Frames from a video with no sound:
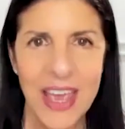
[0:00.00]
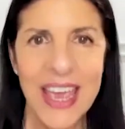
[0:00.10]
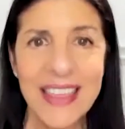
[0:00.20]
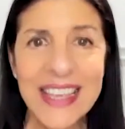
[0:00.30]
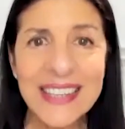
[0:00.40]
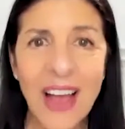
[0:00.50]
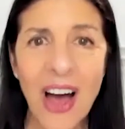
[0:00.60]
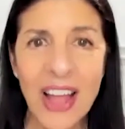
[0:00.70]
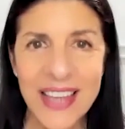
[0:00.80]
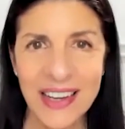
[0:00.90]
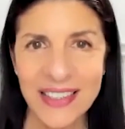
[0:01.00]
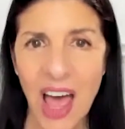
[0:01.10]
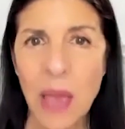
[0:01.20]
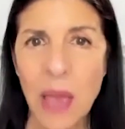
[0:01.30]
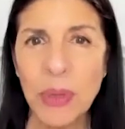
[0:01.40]
In this context,
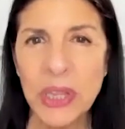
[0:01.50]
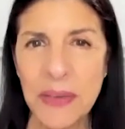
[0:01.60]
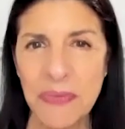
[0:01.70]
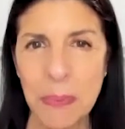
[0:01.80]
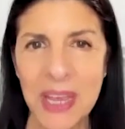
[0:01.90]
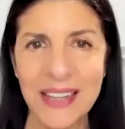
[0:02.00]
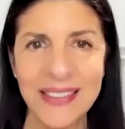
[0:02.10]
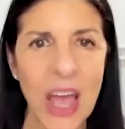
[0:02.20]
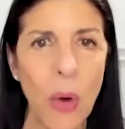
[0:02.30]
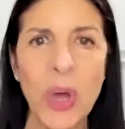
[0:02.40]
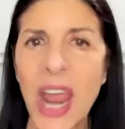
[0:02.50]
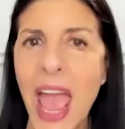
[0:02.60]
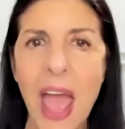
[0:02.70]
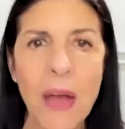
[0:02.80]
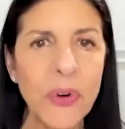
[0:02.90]
I believe it means that
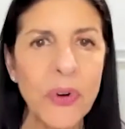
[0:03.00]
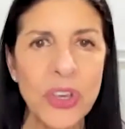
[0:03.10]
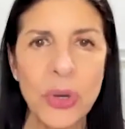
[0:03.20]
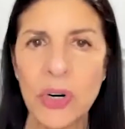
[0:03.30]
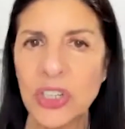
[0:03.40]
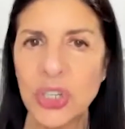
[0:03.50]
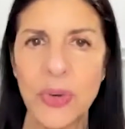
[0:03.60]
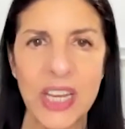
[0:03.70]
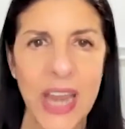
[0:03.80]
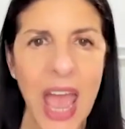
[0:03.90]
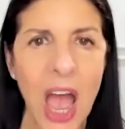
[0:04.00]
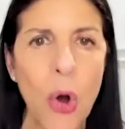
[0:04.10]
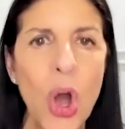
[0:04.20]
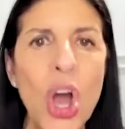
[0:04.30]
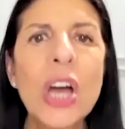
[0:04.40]
whatever you are doing
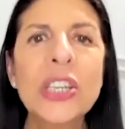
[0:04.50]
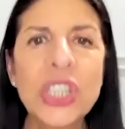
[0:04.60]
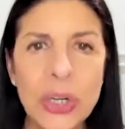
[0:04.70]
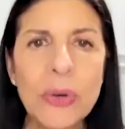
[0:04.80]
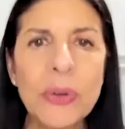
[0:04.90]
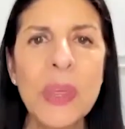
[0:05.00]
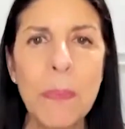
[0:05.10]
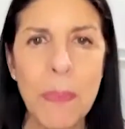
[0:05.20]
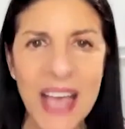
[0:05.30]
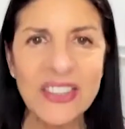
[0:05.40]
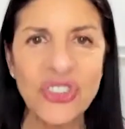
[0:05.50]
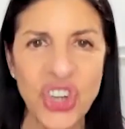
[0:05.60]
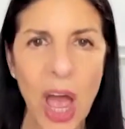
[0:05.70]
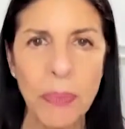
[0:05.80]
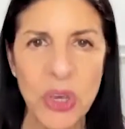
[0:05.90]
now, do the best
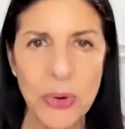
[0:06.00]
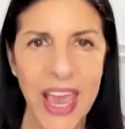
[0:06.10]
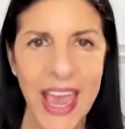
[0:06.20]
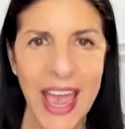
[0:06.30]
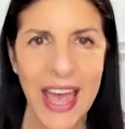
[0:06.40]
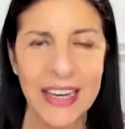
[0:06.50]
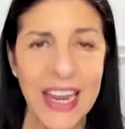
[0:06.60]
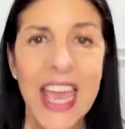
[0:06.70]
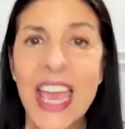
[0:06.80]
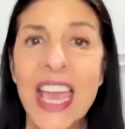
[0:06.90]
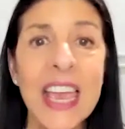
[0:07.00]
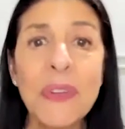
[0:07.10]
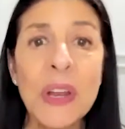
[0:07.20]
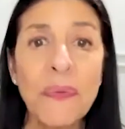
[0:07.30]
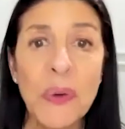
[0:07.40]
job you can.
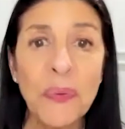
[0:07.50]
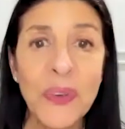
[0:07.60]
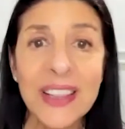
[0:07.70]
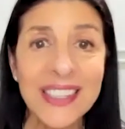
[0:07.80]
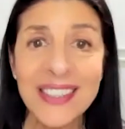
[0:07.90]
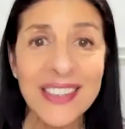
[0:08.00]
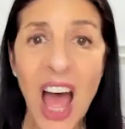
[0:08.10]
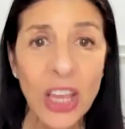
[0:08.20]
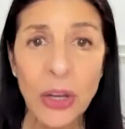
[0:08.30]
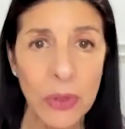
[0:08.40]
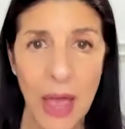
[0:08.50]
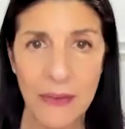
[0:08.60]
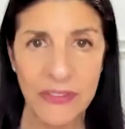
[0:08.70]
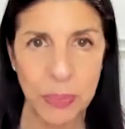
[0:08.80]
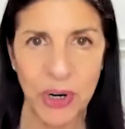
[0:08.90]
Even if you feel it's not your
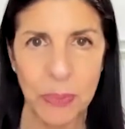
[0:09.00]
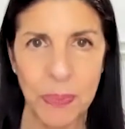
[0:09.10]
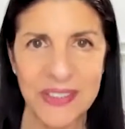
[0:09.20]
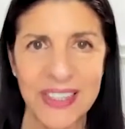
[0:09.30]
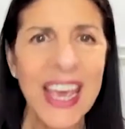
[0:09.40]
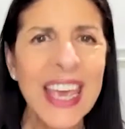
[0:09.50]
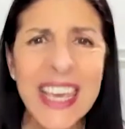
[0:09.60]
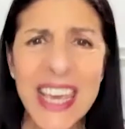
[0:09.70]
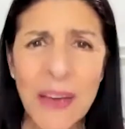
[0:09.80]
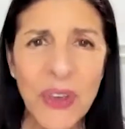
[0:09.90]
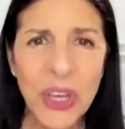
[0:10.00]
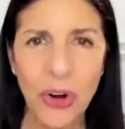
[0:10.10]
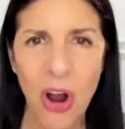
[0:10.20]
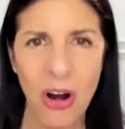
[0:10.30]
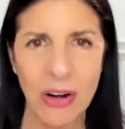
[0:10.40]
life's purpose, give it your
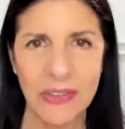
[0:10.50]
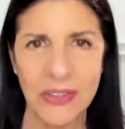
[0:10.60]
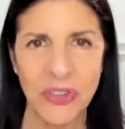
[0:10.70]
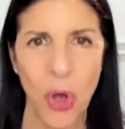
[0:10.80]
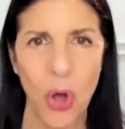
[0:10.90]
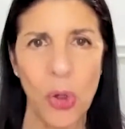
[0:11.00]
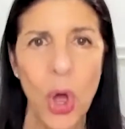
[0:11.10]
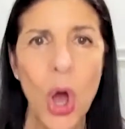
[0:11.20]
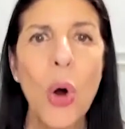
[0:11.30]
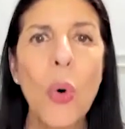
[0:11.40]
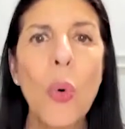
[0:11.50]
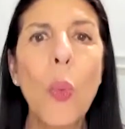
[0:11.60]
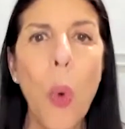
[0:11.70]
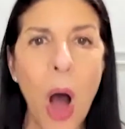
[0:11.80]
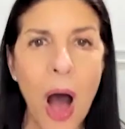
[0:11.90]
heart and soul
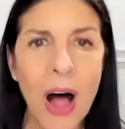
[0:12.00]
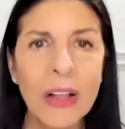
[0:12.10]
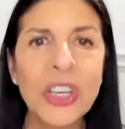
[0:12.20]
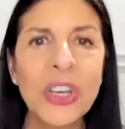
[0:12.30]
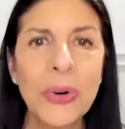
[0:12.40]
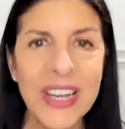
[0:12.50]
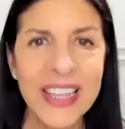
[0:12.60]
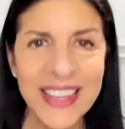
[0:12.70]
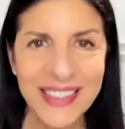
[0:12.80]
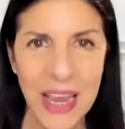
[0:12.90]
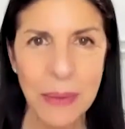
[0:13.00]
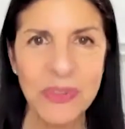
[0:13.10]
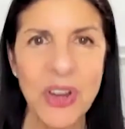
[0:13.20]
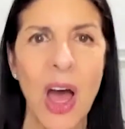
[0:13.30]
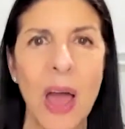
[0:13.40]
while you are at the same
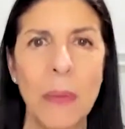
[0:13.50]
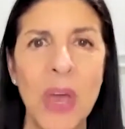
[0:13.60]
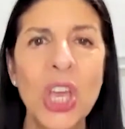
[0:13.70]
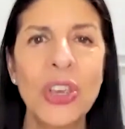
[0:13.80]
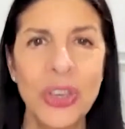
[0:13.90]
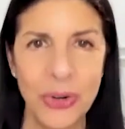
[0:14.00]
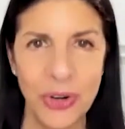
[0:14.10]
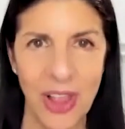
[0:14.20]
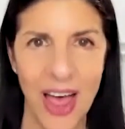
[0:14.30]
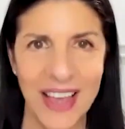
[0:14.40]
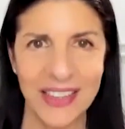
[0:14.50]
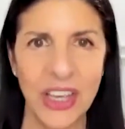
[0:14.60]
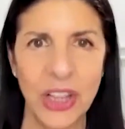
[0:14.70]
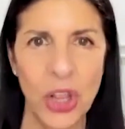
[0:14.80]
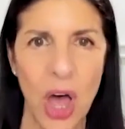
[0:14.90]
time utilizing
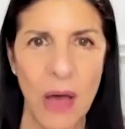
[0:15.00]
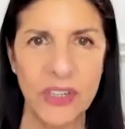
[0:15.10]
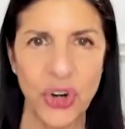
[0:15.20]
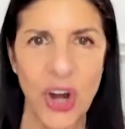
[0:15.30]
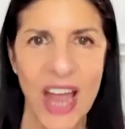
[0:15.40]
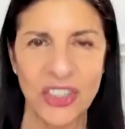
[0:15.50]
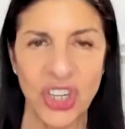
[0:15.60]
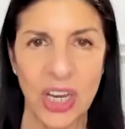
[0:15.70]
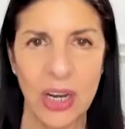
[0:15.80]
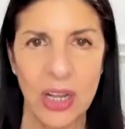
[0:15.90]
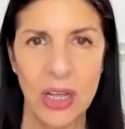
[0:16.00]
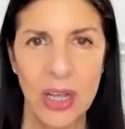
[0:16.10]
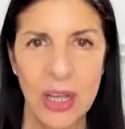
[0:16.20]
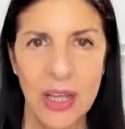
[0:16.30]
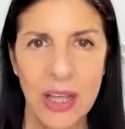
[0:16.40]
the law of attraction.
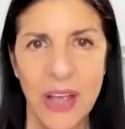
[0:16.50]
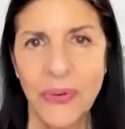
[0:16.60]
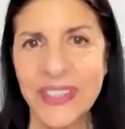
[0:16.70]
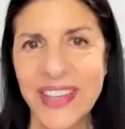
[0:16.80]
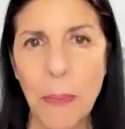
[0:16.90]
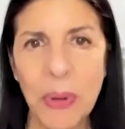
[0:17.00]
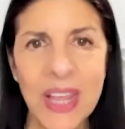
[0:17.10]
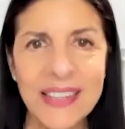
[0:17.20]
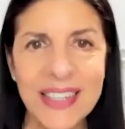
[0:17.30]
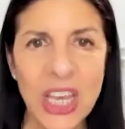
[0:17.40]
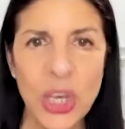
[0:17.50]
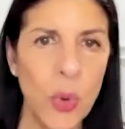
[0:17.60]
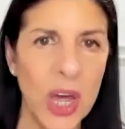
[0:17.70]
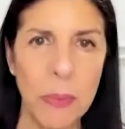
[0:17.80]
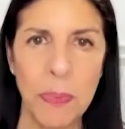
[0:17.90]
For example, let's say you
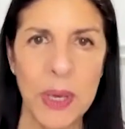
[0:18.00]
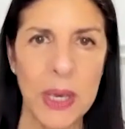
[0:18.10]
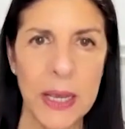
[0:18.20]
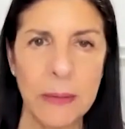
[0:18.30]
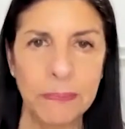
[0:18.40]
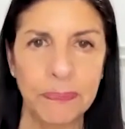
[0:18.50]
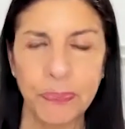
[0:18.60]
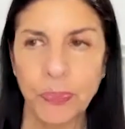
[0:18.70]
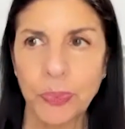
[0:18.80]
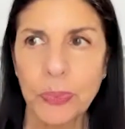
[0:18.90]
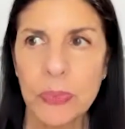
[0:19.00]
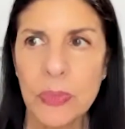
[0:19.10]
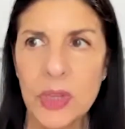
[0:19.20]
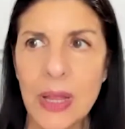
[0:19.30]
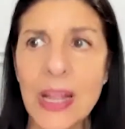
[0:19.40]
want to be
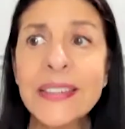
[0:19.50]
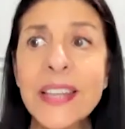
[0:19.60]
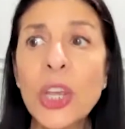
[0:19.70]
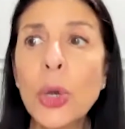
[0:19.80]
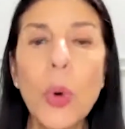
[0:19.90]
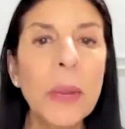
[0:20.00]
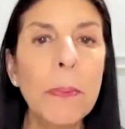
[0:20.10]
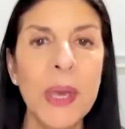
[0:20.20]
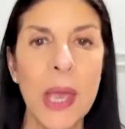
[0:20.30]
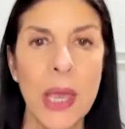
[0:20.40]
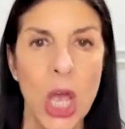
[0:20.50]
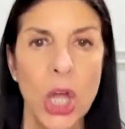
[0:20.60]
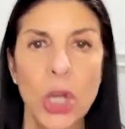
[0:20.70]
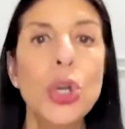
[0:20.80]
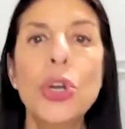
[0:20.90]
let's say you want to be a
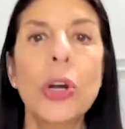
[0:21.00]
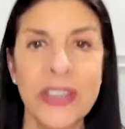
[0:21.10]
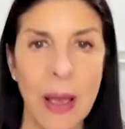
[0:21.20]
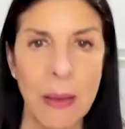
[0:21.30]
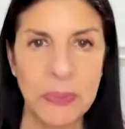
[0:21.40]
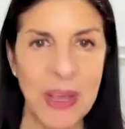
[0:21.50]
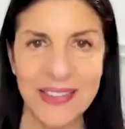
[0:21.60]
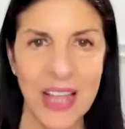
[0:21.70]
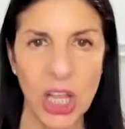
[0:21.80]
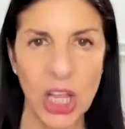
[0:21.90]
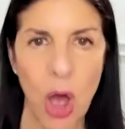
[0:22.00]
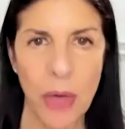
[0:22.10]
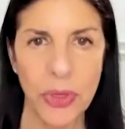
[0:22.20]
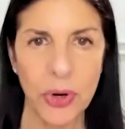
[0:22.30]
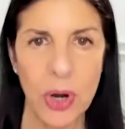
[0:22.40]
New York Times best-selling
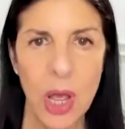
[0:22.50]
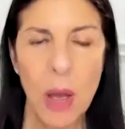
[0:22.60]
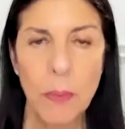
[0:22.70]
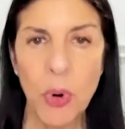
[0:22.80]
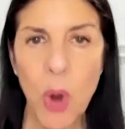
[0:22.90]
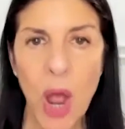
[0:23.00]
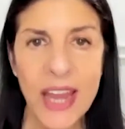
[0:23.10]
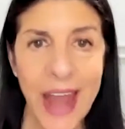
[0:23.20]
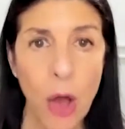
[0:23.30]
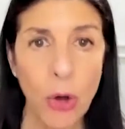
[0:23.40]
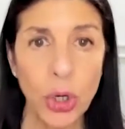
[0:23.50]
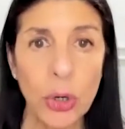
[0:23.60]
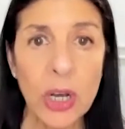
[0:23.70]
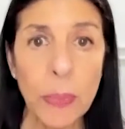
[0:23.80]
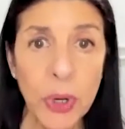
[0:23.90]
author, but right now you're a
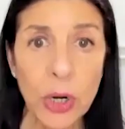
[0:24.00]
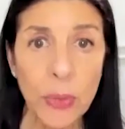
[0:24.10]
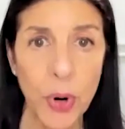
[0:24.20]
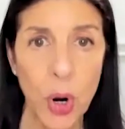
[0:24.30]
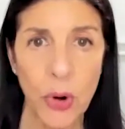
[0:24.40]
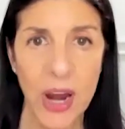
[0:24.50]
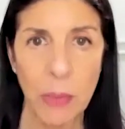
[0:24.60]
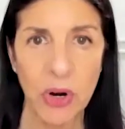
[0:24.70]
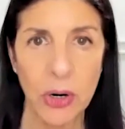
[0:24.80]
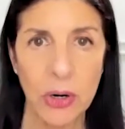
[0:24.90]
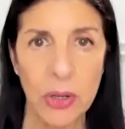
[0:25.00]
computer programmer.